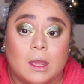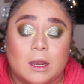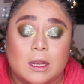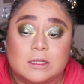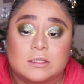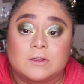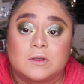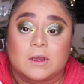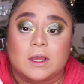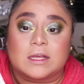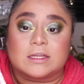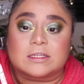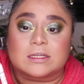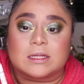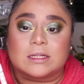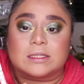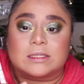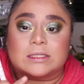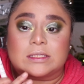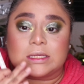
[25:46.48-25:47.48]
And as you guys
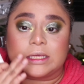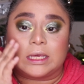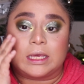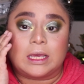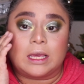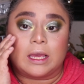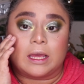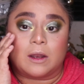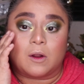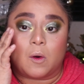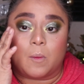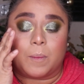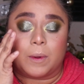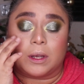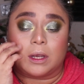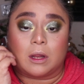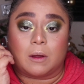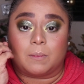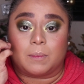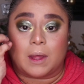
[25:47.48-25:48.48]
can see, it
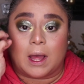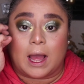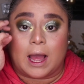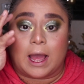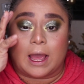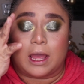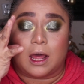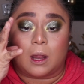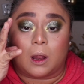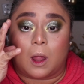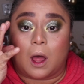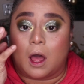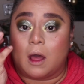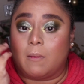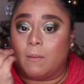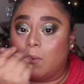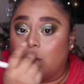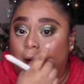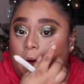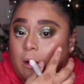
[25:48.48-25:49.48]
opened up the eye a
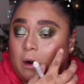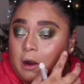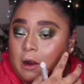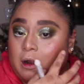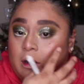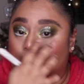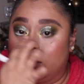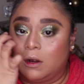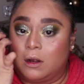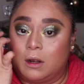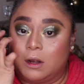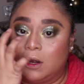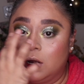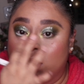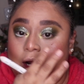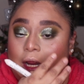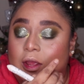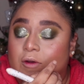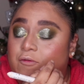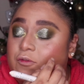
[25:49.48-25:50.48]
lot more
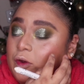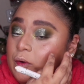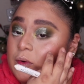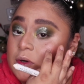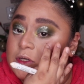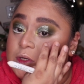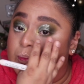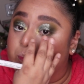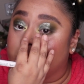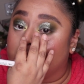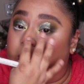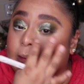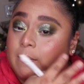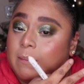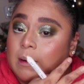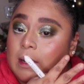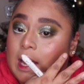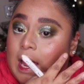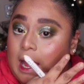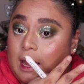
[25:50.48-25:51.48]
if you were to put a
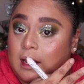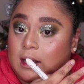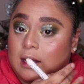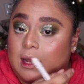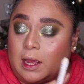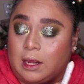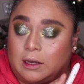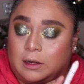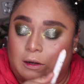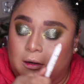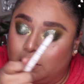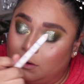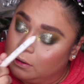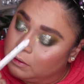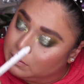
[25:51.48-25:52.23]
black liner.